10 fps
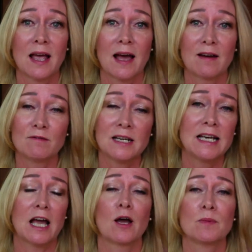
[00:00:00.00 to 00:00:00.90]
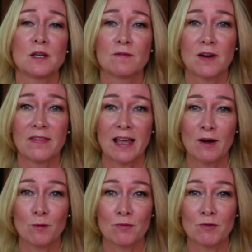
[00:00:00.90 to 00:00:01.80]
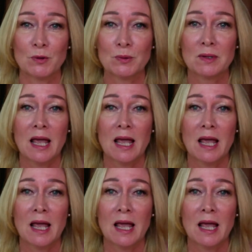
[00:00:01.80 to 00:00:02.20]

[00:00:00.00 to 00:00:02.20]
I really hope that you find that helpful.